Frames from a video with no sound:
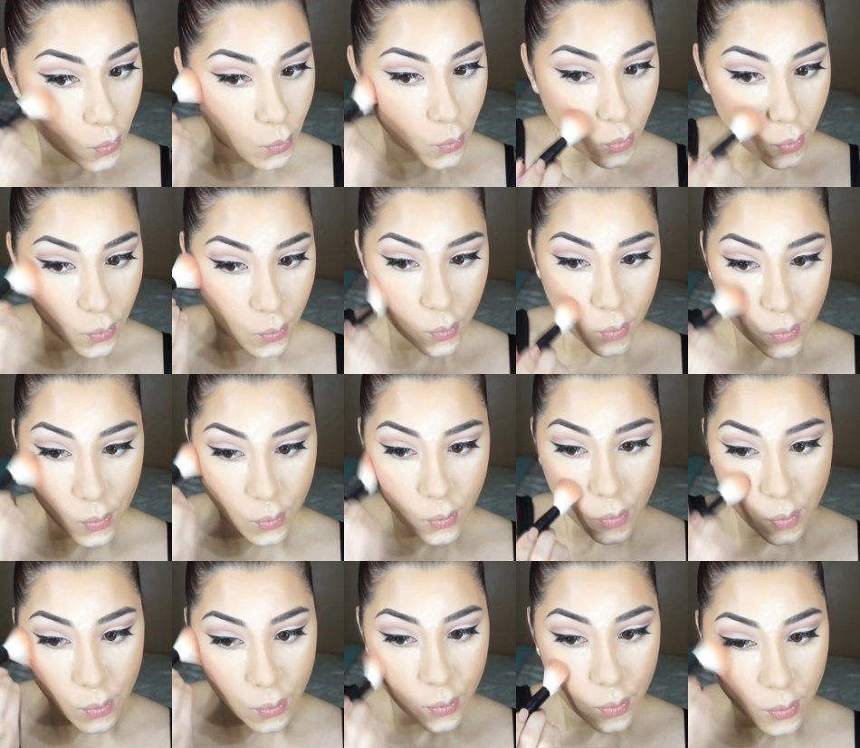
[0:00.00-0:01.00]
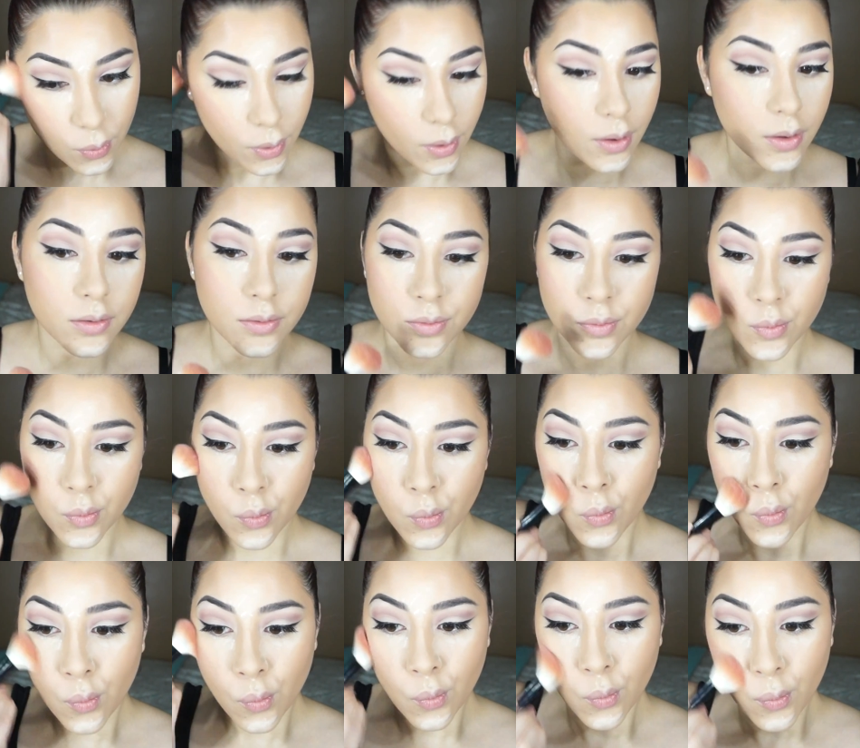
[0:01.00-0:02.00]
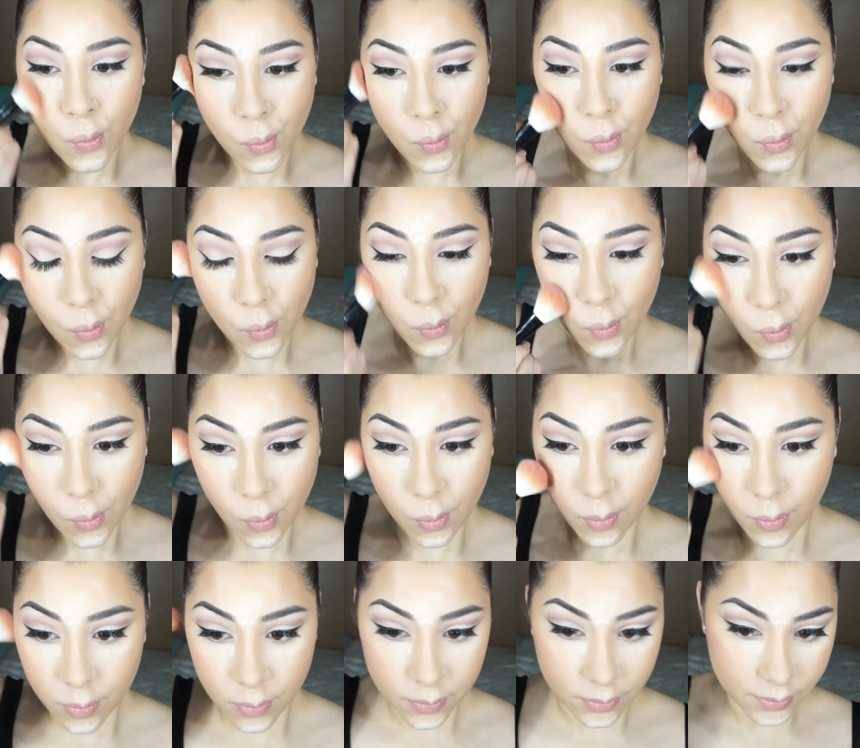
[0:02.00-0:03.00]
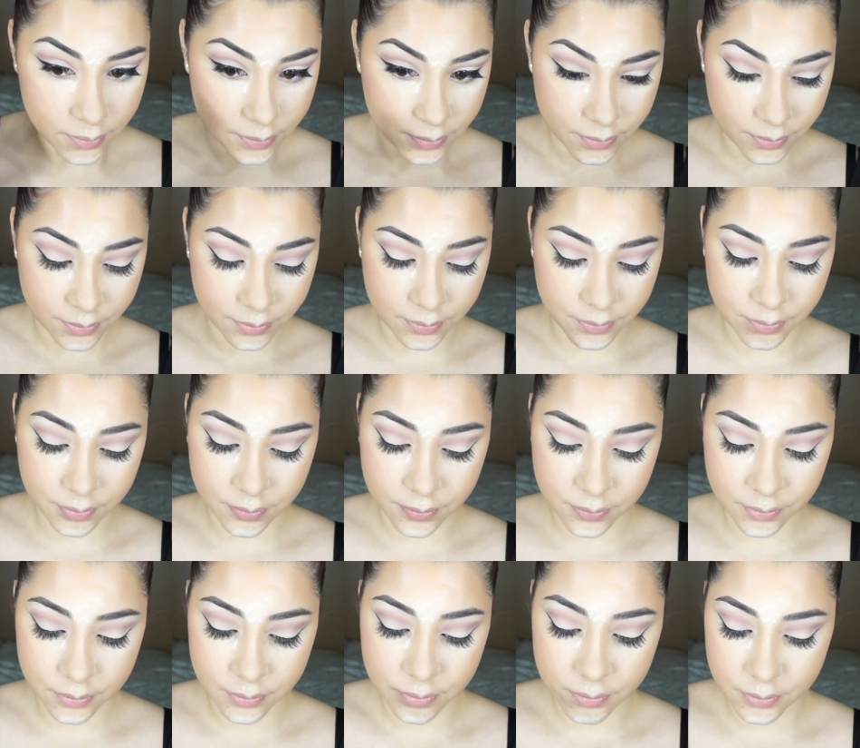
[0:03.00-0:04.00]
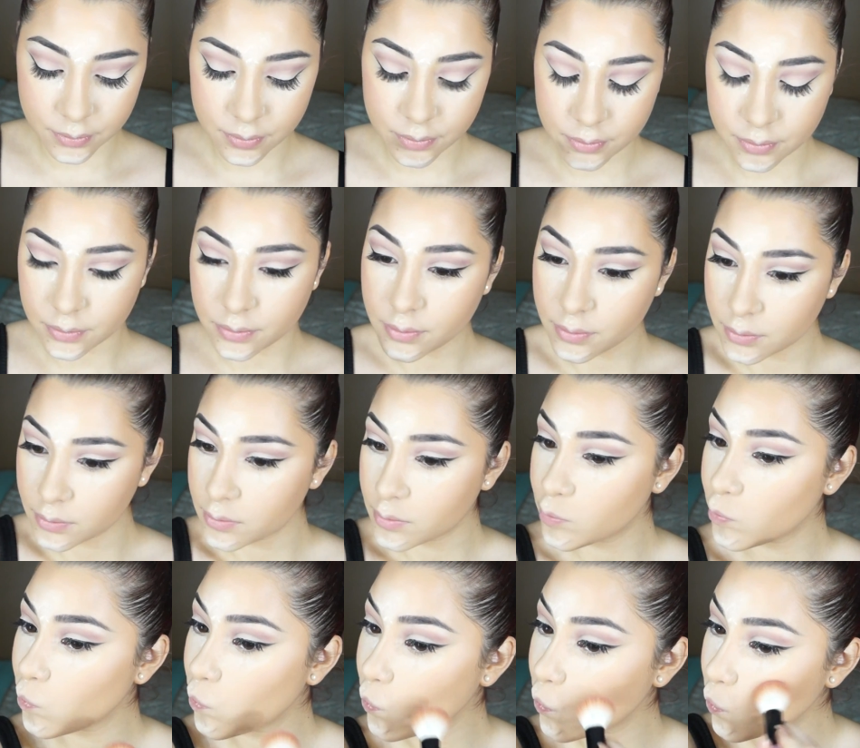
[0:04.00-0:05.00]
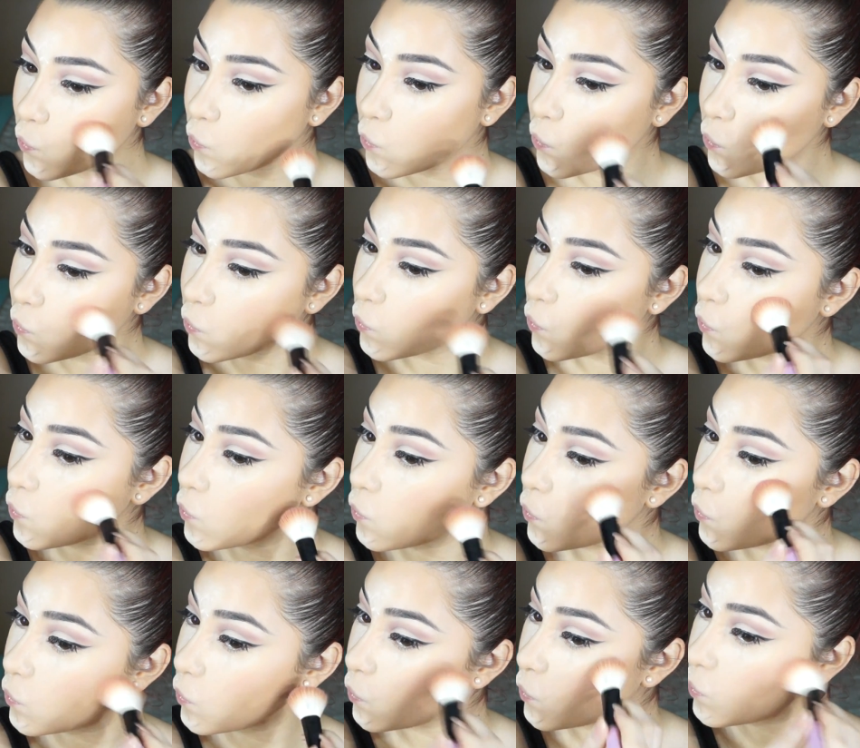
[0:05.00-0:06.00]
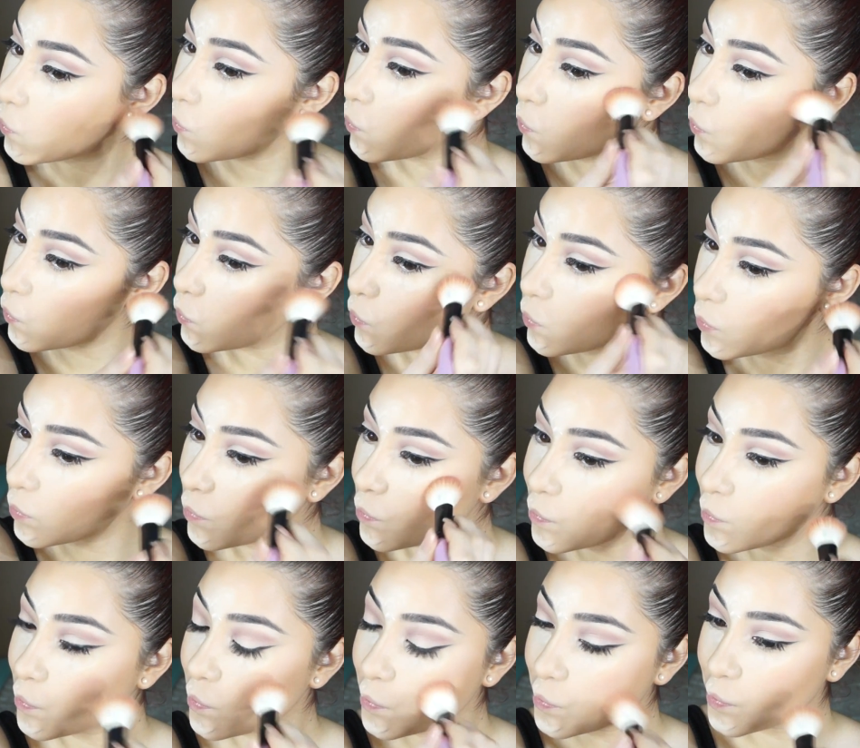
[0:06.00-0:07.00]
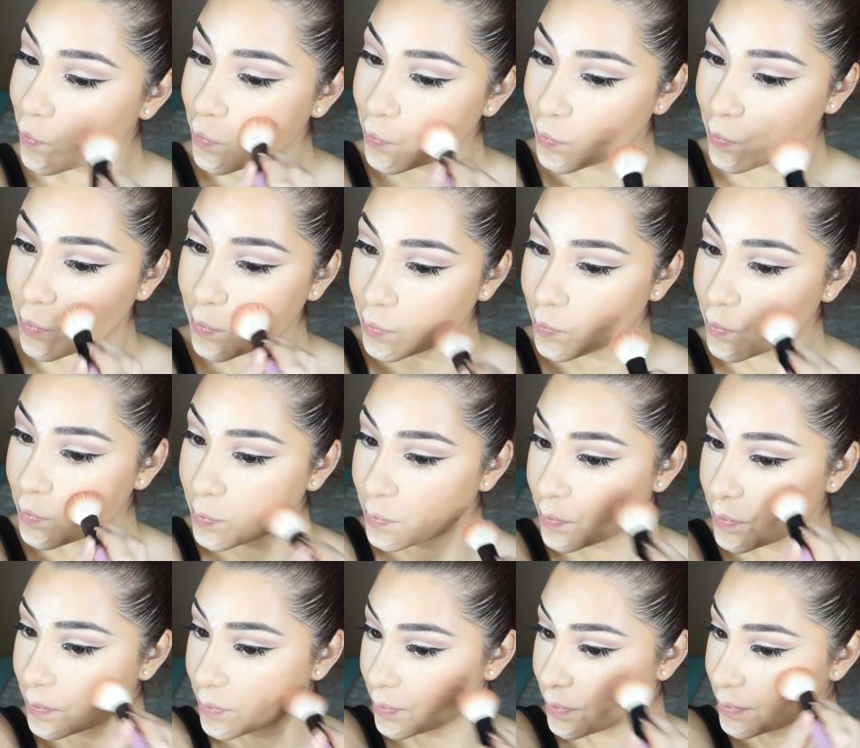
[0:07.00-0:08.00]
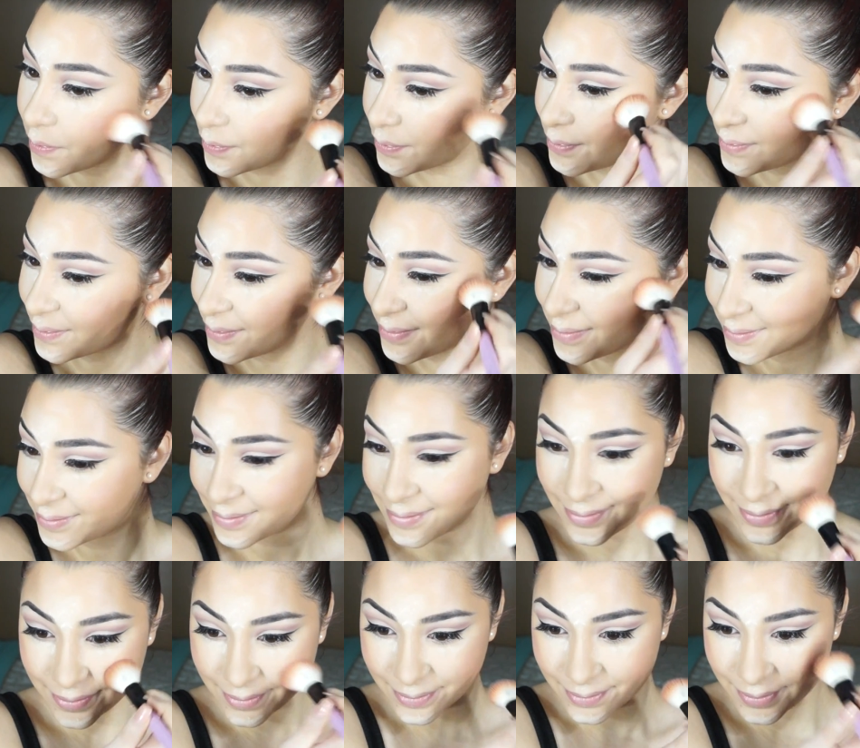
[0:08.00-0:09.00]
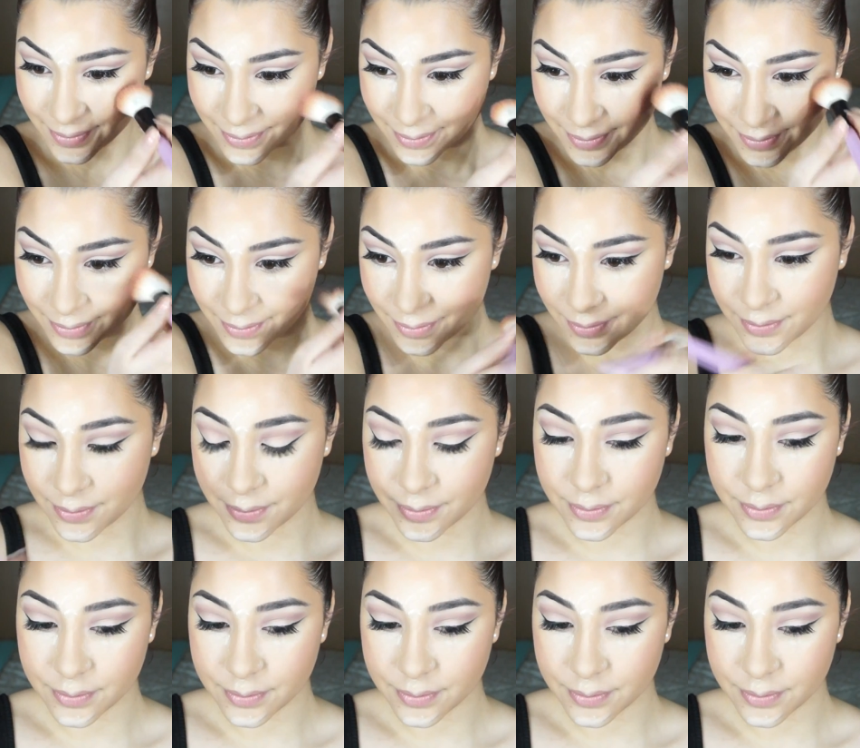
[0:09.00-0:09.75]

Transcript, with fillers: I did notice that I had a little bit of a heavy hand, so to soften that up, I went over with some translucent powder, and then I wiped it off, and that pretty much,